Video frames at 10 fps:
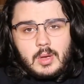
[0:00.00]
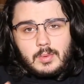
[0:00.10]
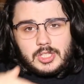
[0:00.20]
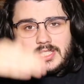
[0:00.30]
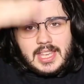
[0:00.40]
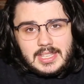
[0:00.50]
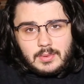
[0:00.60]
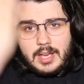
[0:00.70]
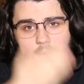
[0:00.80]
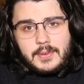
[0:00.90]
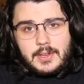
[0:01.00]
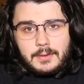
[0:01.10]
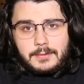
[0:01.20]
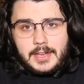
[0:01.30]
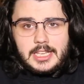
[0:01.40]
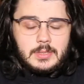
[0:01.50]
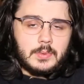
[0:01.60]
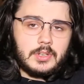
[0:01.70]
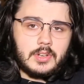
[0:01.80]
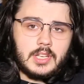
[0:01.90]
which is that you cover your face
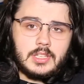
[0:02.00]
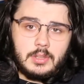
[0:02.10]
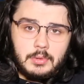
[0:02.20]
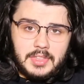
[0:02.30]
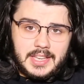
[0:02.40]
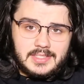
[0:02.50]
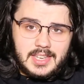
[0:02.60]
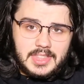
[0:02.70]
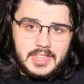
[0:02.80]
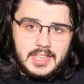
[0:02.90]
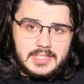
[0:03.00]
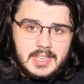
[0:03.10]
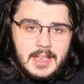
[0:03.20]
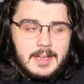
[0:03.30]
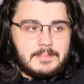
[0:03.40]
when you're going to do things like this,